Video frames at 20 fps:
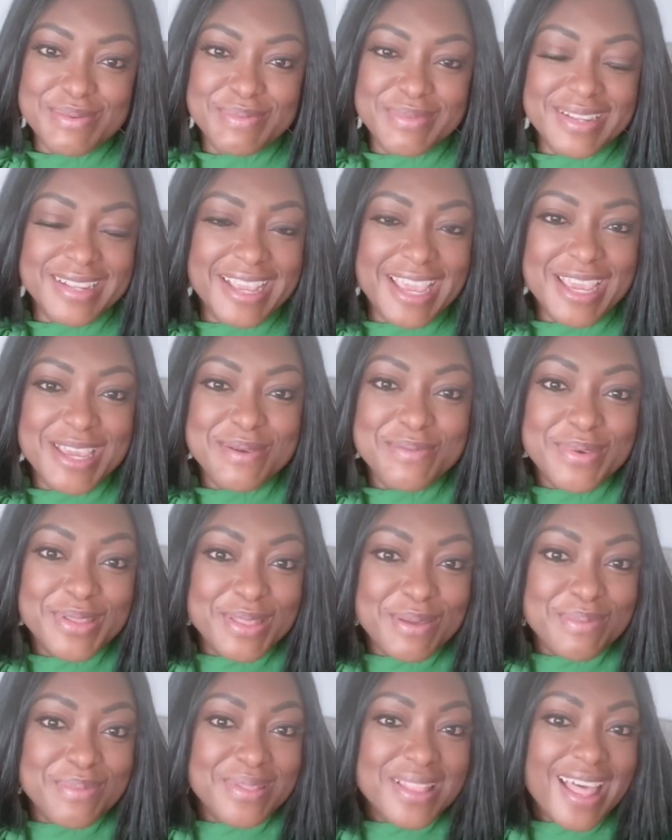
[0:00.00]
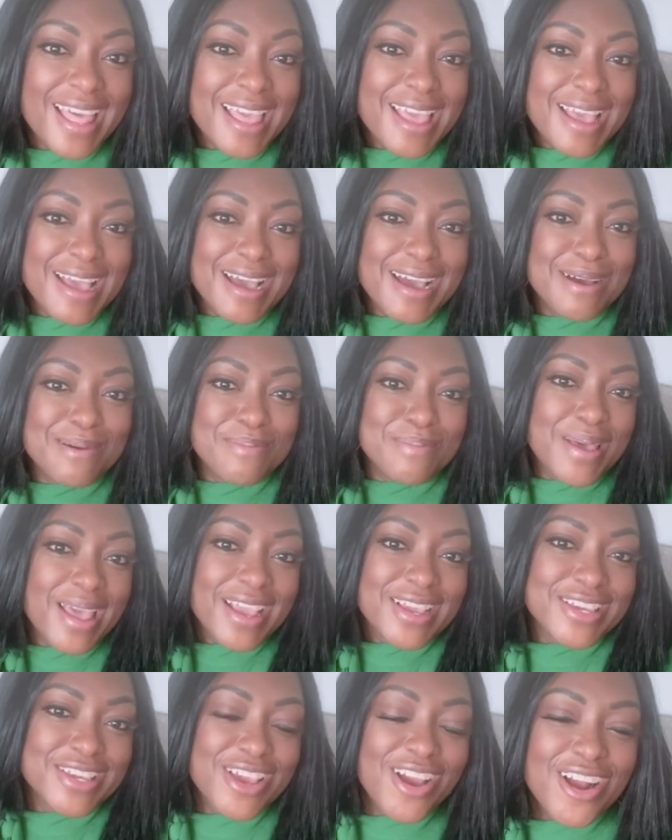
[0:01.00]
It came with a
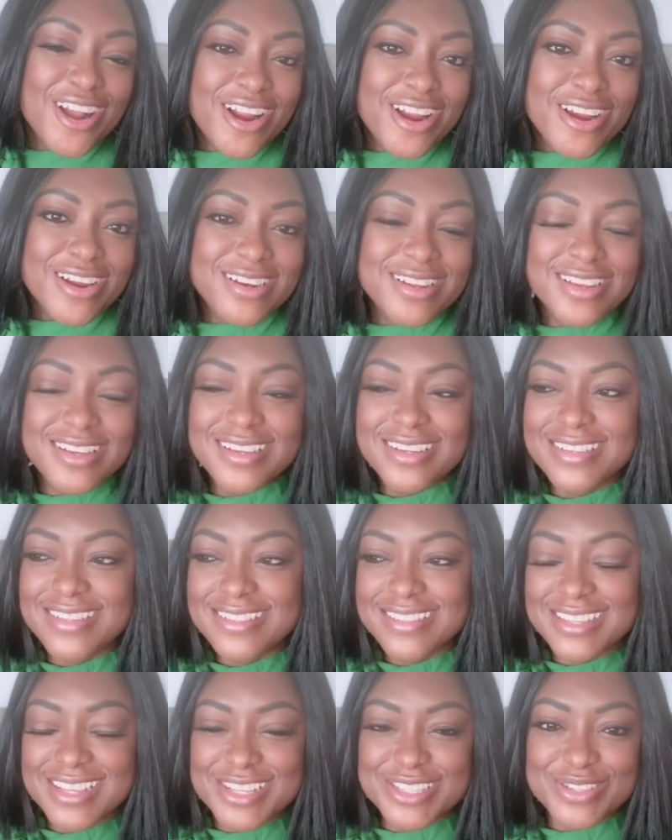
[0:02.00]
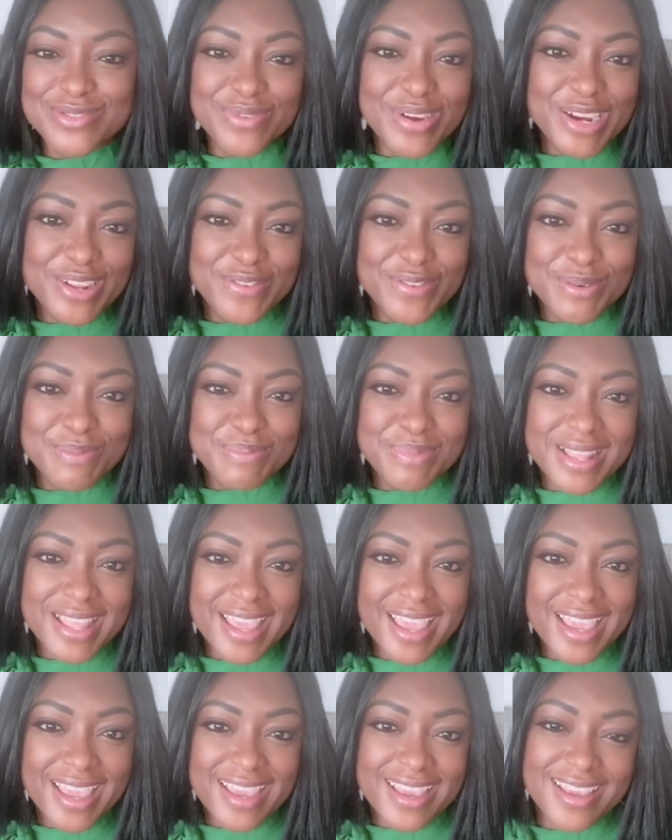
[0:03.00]
backyard that's ready for
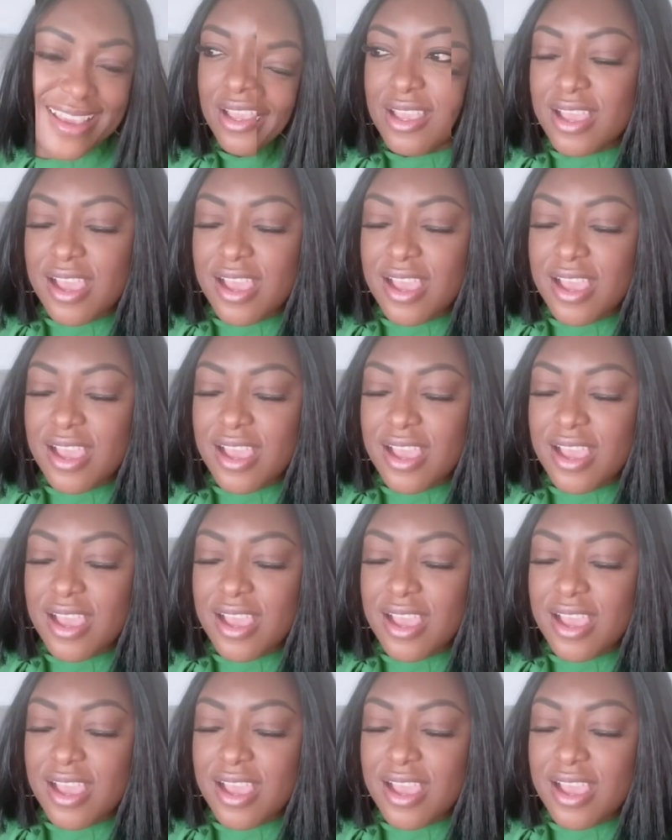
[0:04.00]
play.